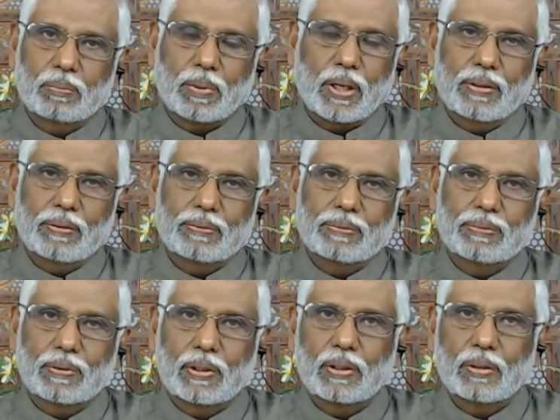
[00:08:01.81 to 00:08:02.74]
part of
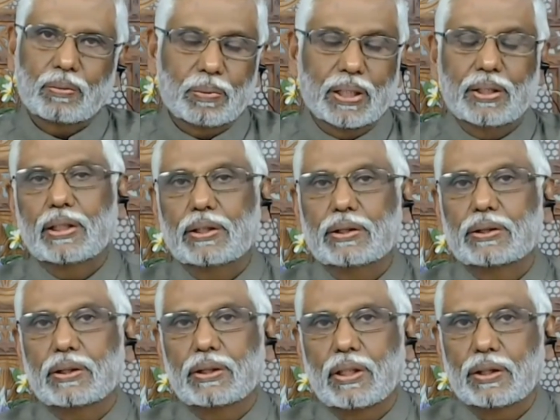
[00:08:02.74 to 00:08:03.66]

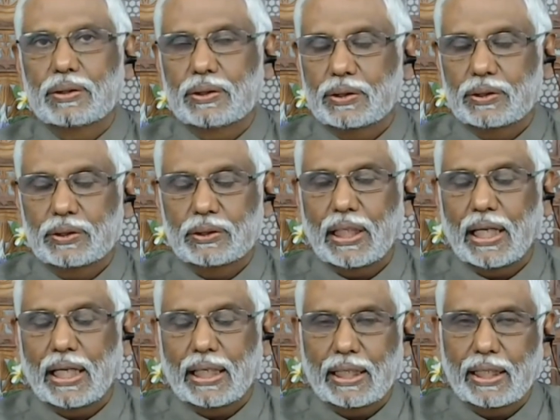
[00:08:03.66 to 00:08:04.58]
meditation, not just
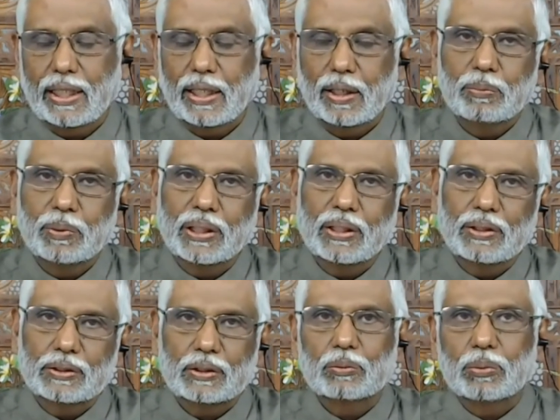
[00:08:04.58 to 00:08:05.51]
academic research, but
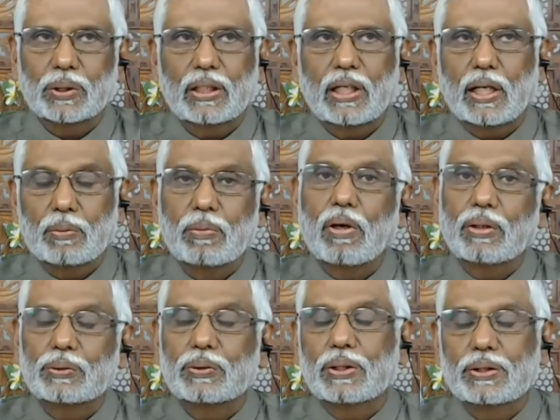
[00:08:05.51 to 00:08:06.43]
I'm also
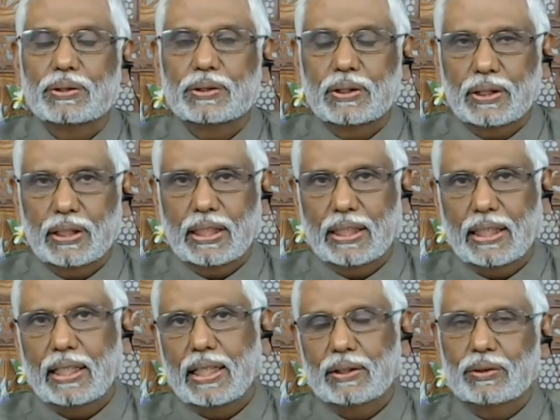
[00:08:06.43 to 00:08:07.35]
interested in that
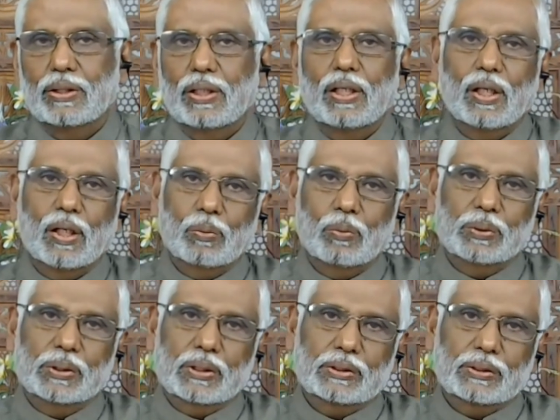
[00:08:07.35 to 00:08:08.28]

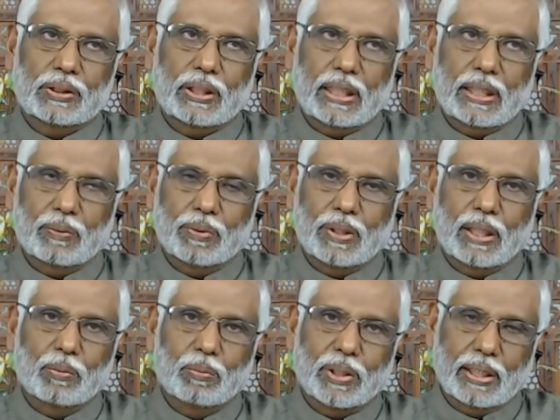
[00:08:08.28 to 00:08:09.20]
because I have done
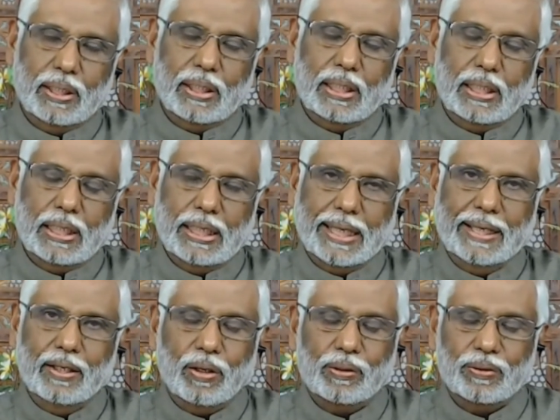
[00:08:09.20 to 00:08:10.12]
my
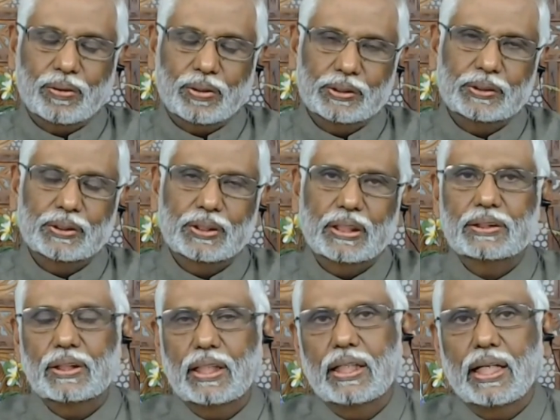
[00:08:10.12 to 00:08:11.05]
doctoral dissertation
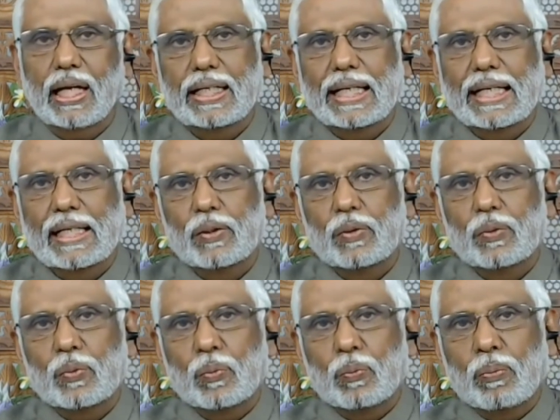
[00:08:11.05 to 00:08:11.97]
on that.
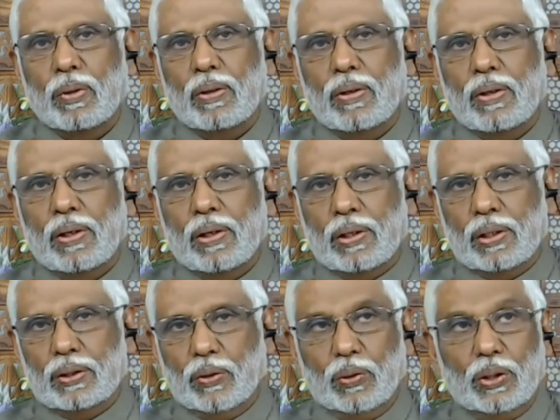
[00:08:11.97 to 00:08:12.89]
So
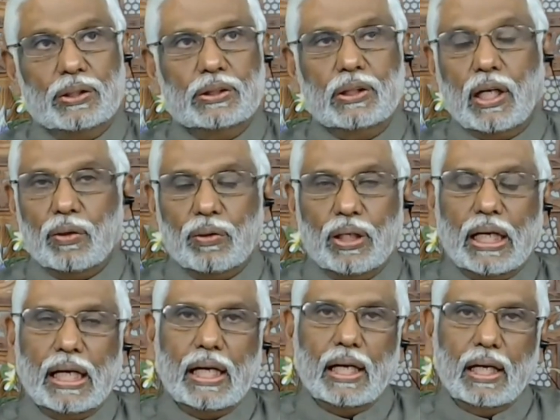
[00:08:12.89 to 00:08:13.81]
it's not only a
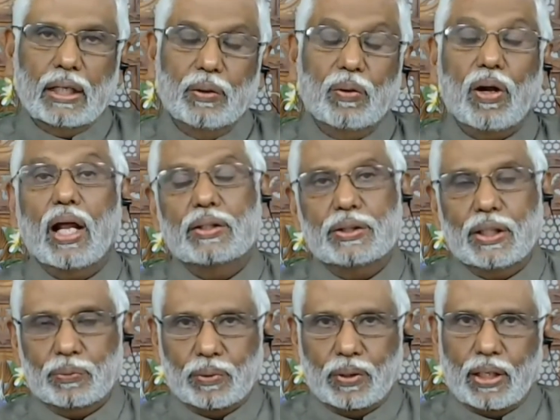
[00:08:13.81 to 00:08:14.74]
neurology of
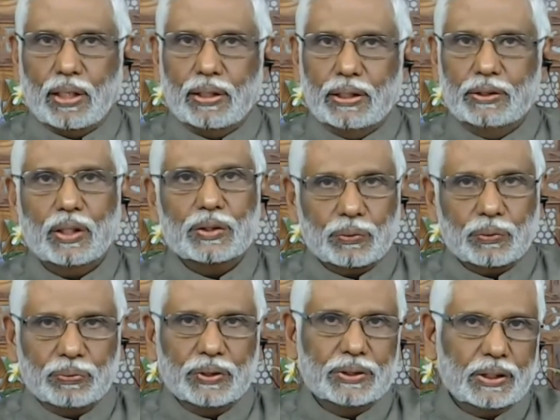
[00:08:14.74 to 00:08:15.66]
God, it is also
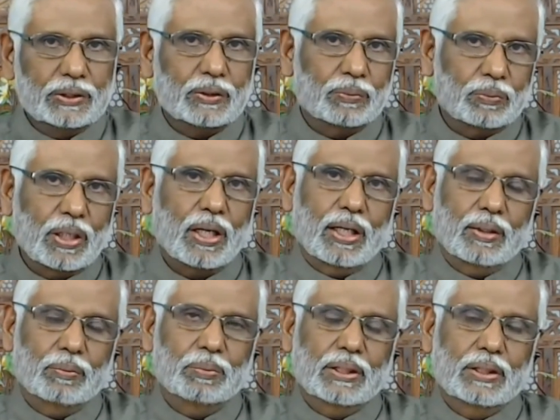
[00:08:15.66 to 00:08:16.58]
physics of
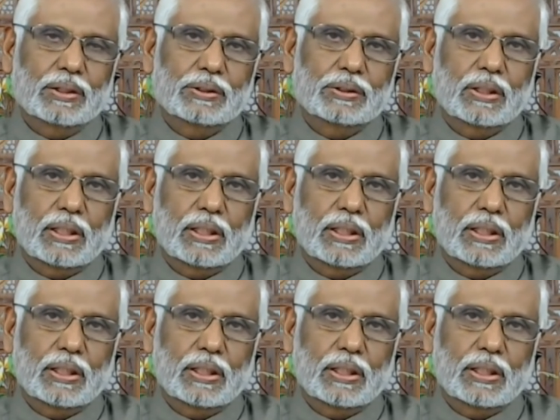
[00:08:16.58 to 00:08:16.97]
God, because